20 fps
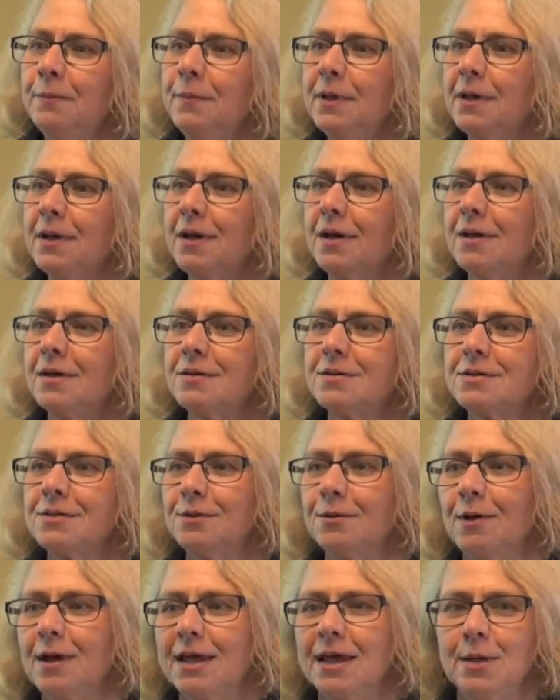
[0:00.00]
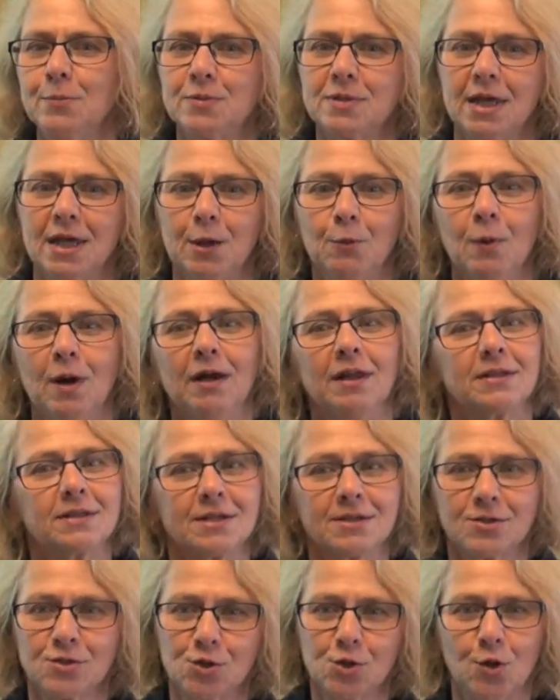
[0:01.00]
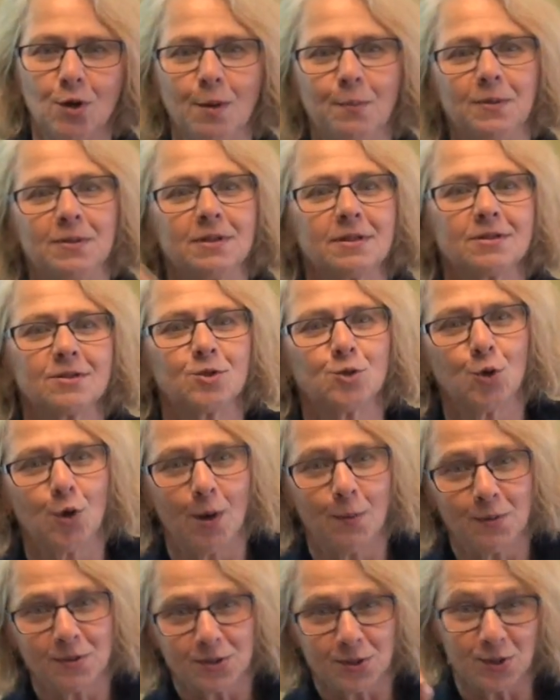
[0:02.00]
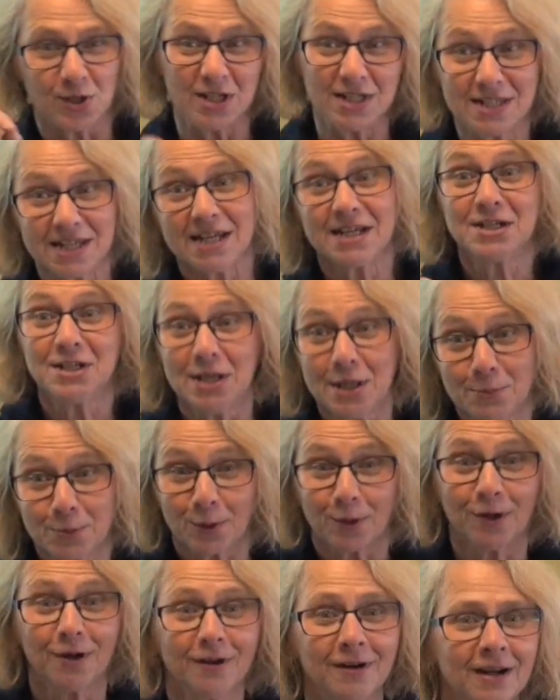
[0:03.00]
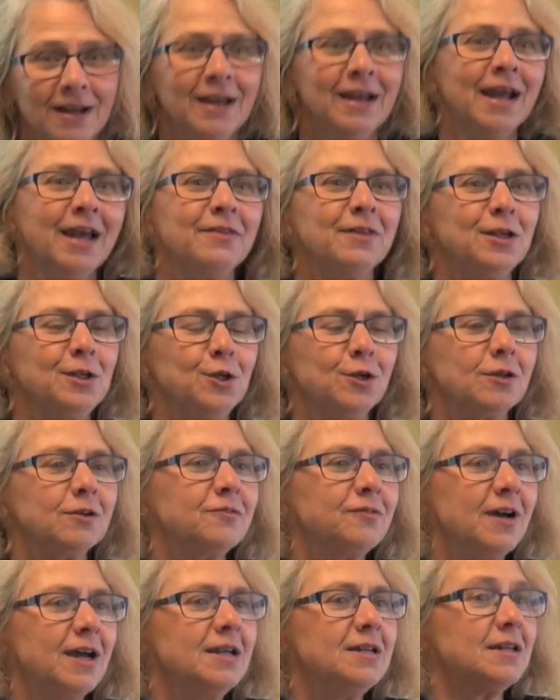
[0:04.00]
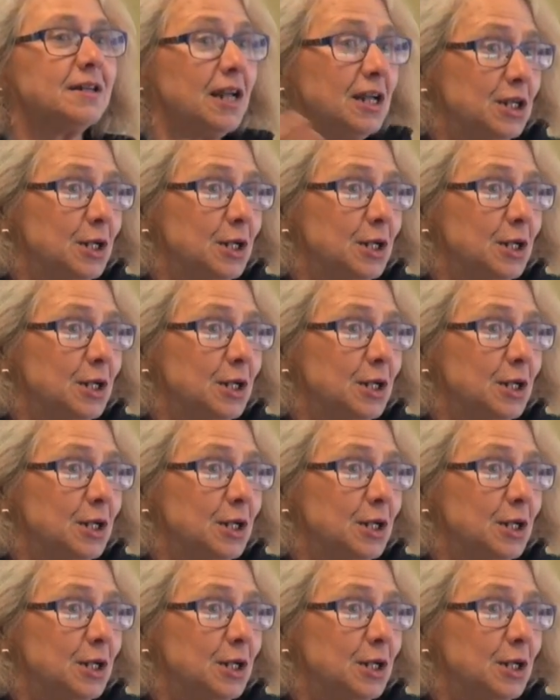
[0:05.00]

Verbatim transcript: because you know I keep saying, well, it doesn't show up, it doesn't show up, and so you dig deeper, and then you can find it.